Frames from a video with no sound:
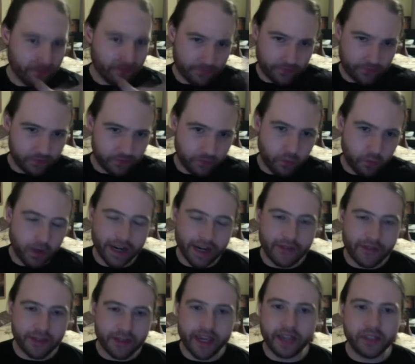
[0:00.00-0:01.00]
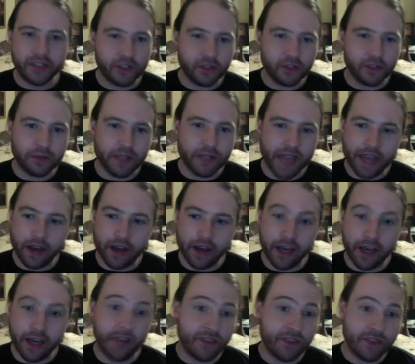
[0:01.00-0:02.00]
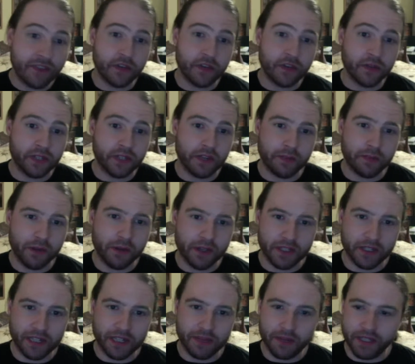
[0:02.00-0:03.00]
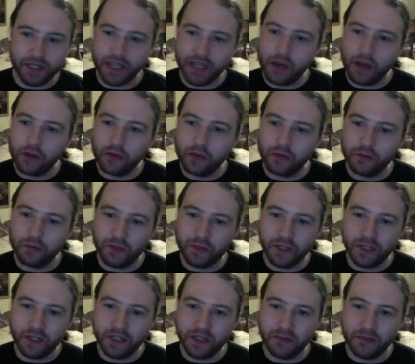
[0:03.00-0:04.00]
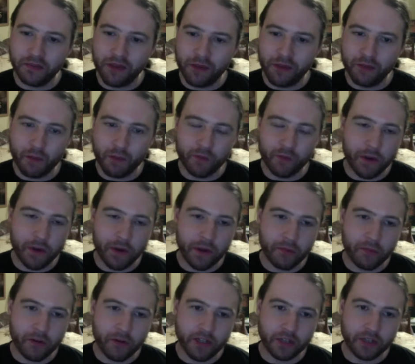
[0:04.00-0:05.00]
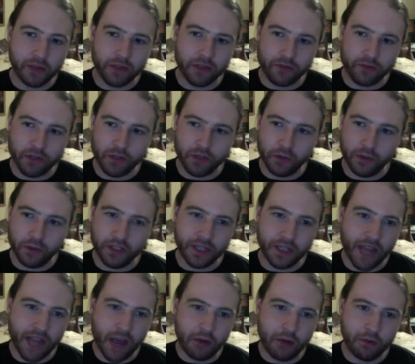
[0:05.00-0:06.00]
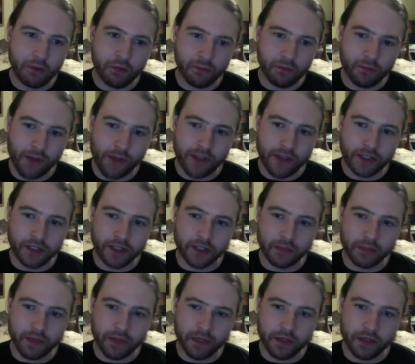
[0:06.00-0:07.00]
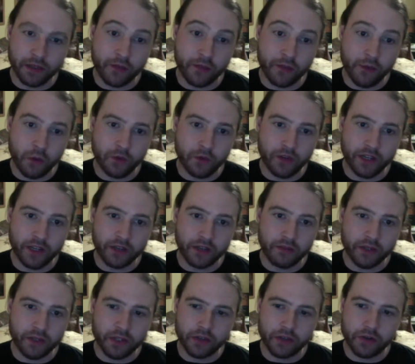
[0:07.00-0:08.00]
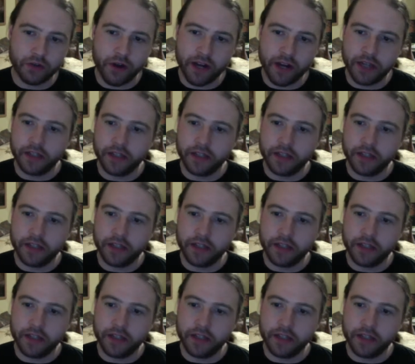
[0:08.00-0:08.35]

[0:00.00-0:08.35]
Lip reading: whatever they do with AI. I've never used it personally myself, but I've been very impressed with the results and how fast it's been evolving, which is great.